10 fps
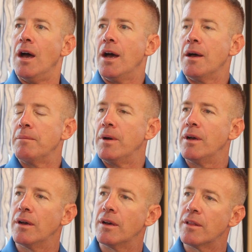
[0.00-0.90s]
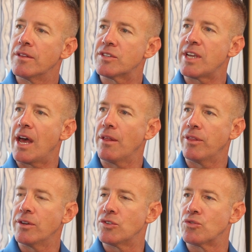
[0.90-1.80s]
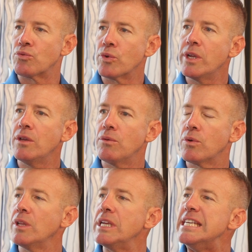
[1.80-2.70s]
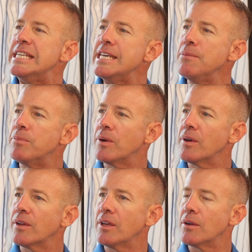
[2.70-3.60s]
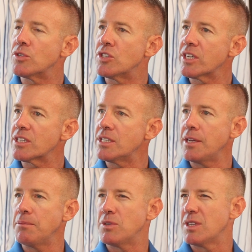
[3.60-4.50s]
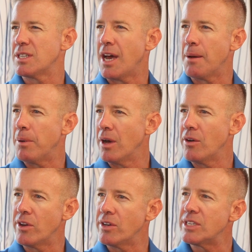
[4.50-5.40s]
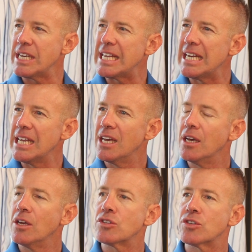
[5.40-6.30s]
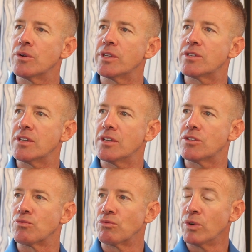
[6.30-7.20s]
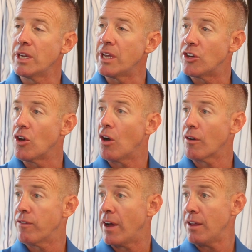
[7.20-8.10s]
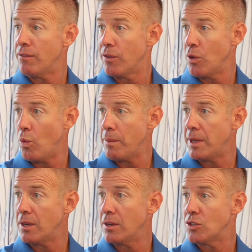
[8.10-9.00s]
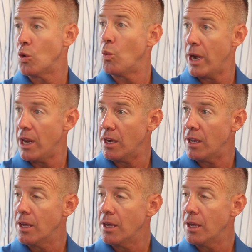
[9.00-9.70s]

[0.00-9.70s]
The Southland is really, really deep. You know, six teams in the top 110. So it's really a dogfight for the women to win it.